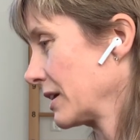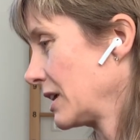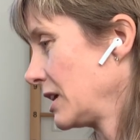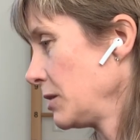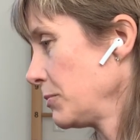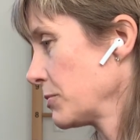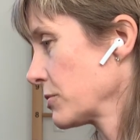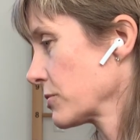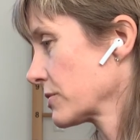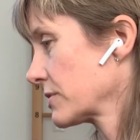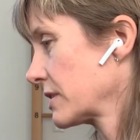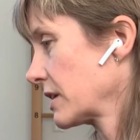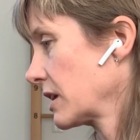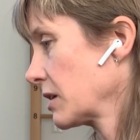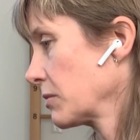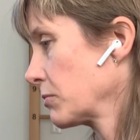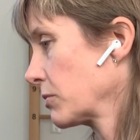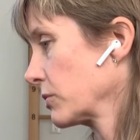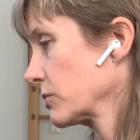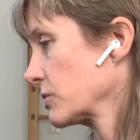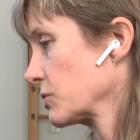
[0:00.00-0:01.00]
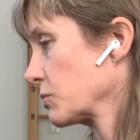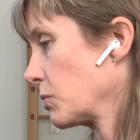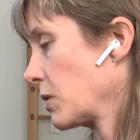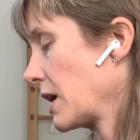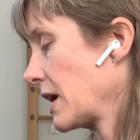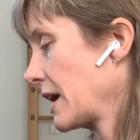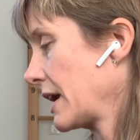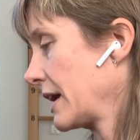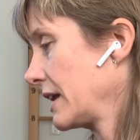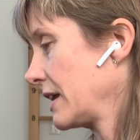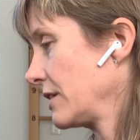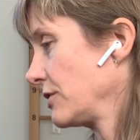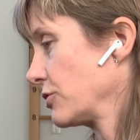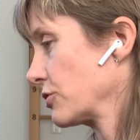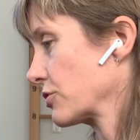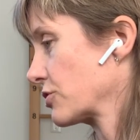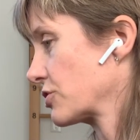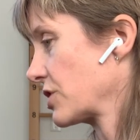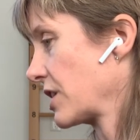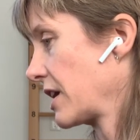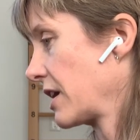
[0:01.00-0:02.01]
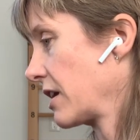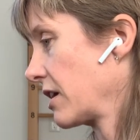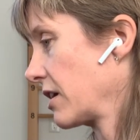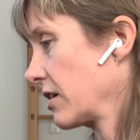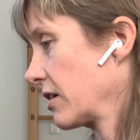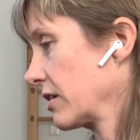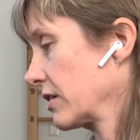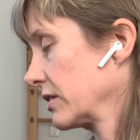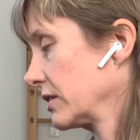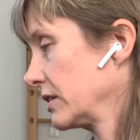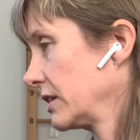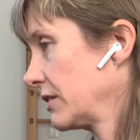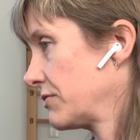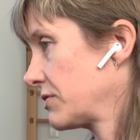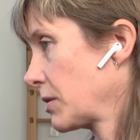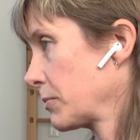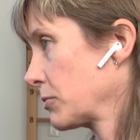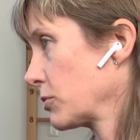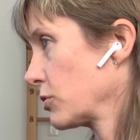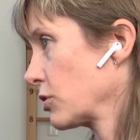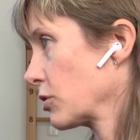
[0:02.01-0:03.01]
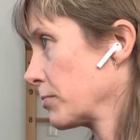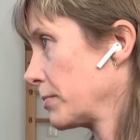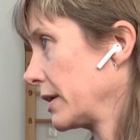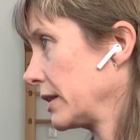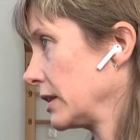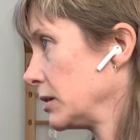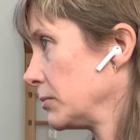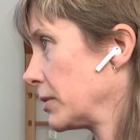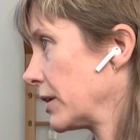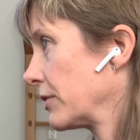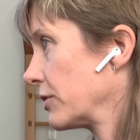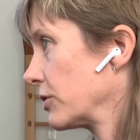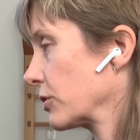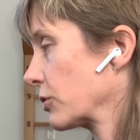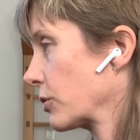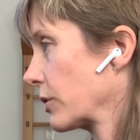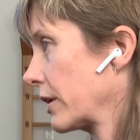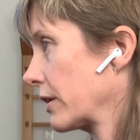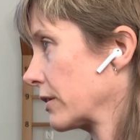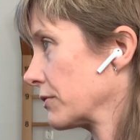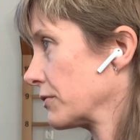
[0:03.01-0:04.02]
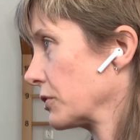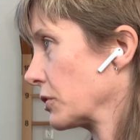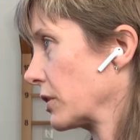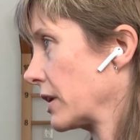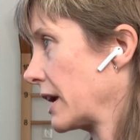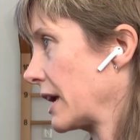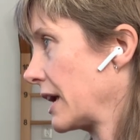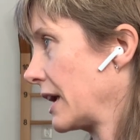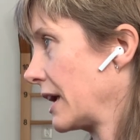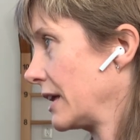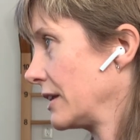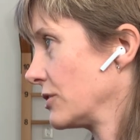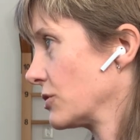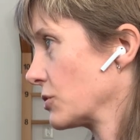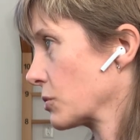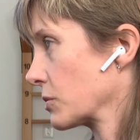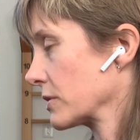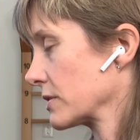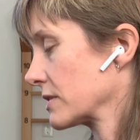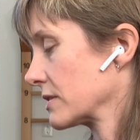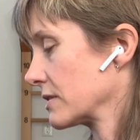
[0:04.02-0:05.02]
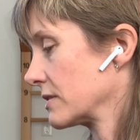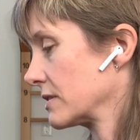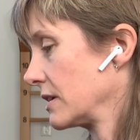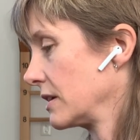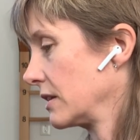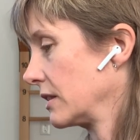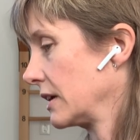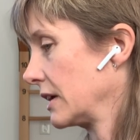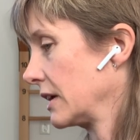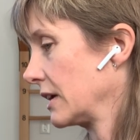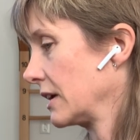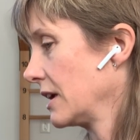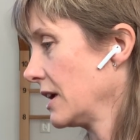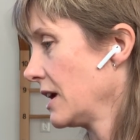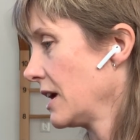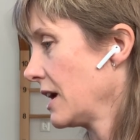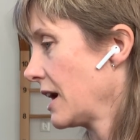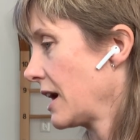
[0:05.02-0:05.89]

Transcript: Keep your sitting bones wide in your chair. Lift up through your belly button, the crown of your head towards the ceiling.